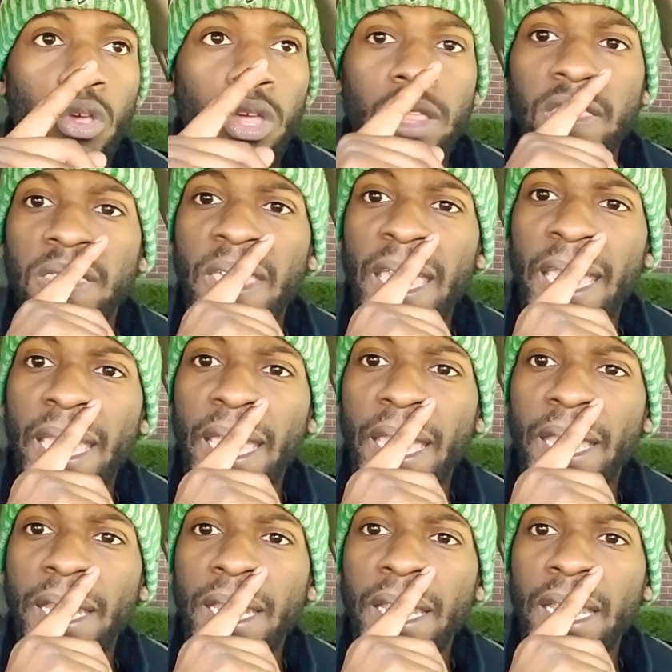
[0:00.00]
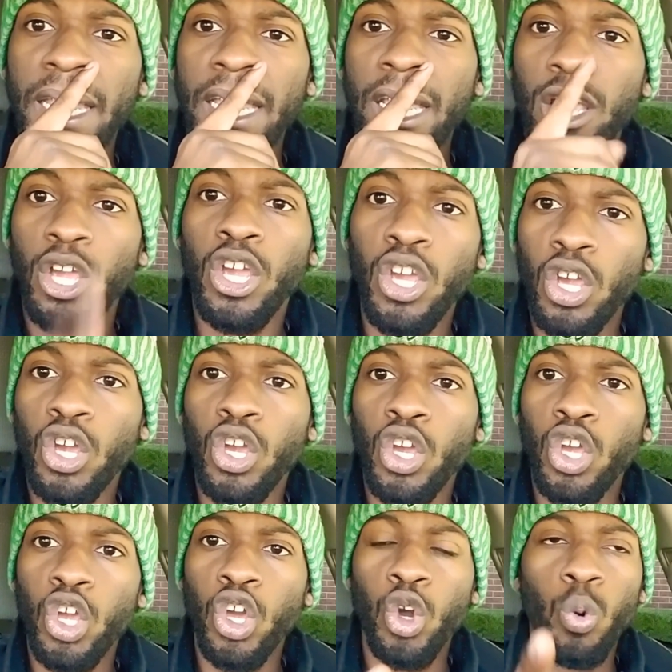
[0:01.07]
then
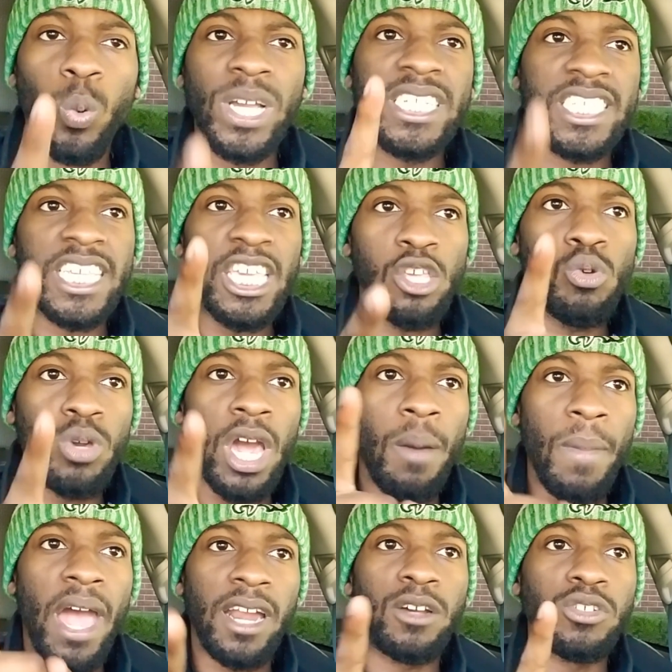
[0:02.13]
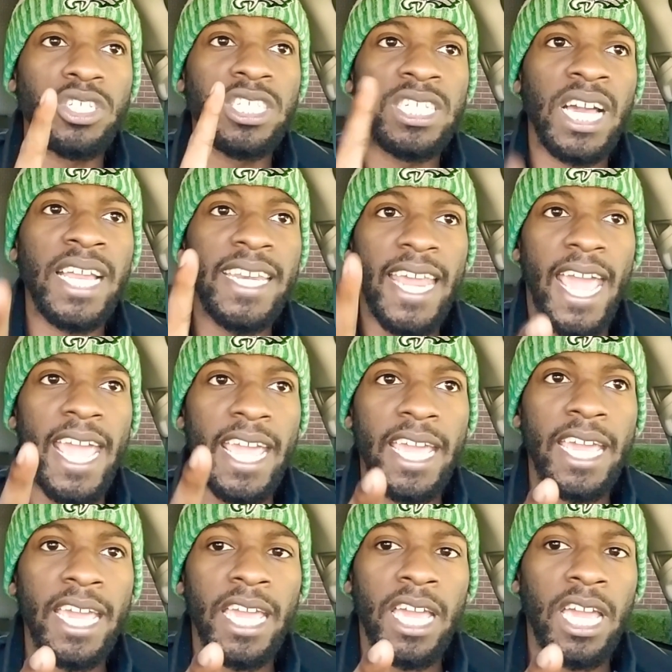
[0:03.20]
we see you come out on Sunday,
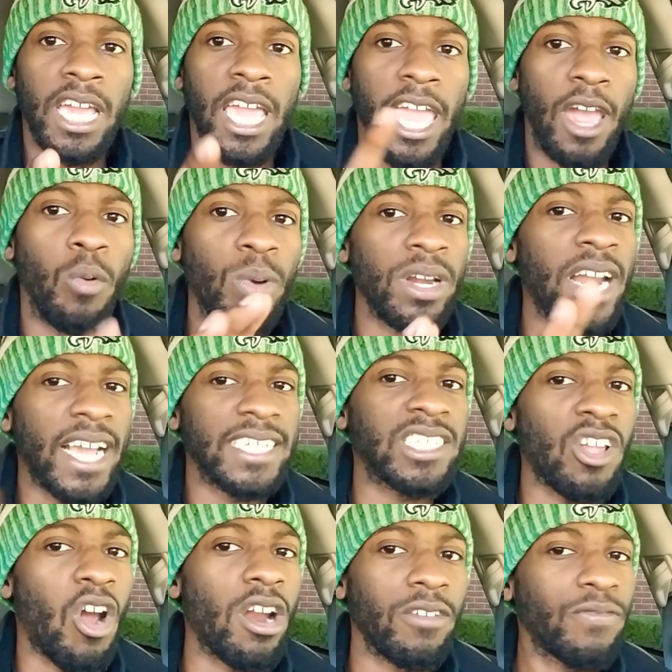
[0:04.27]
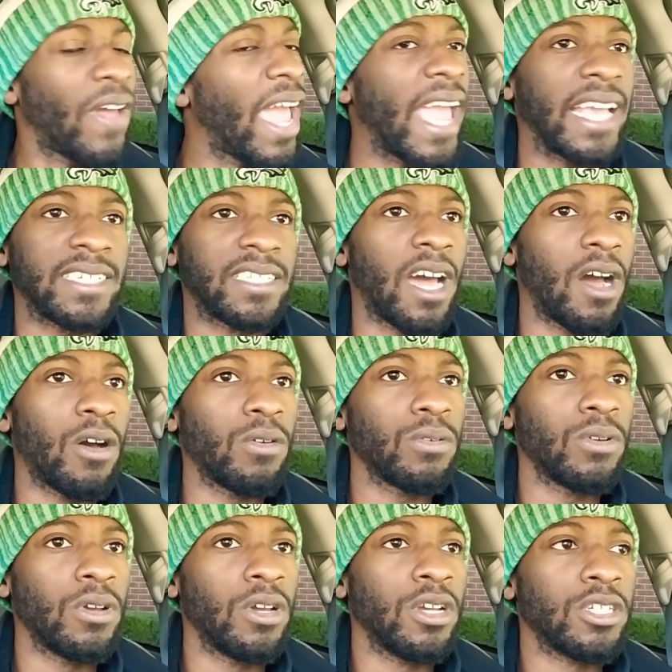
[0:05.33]
and we're not starting fast, dog.
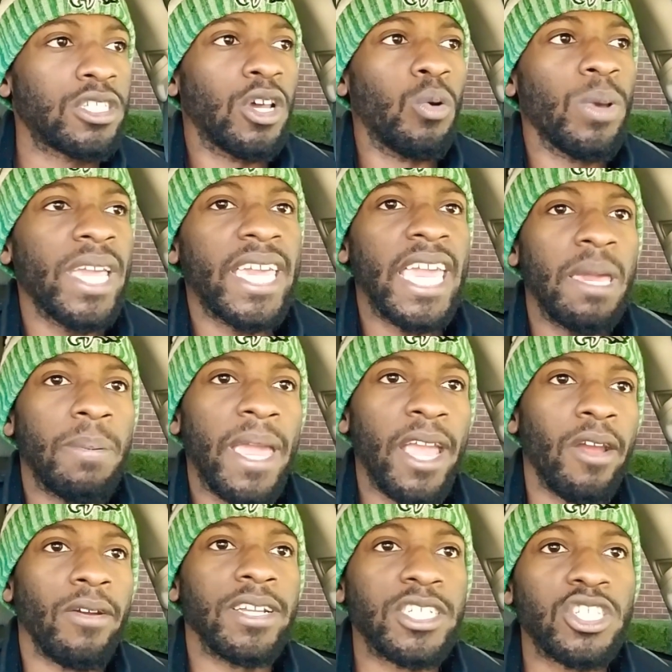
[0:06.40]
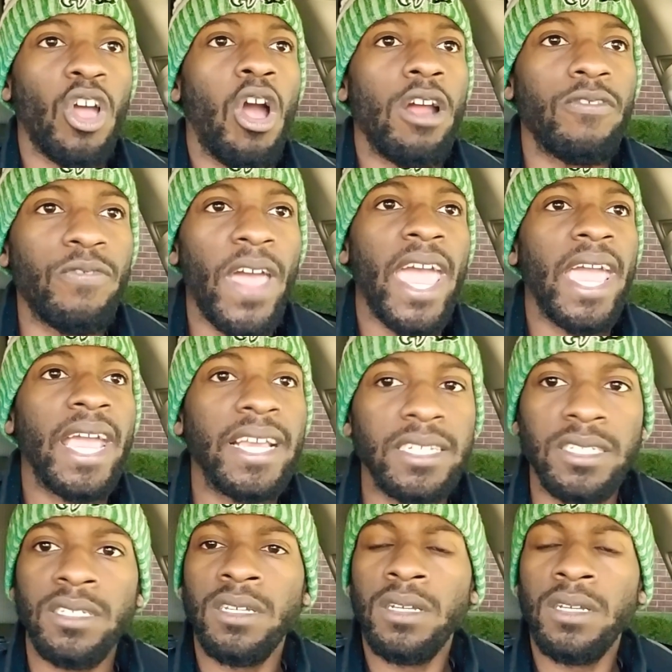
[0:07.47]
So we keep hearing start fast.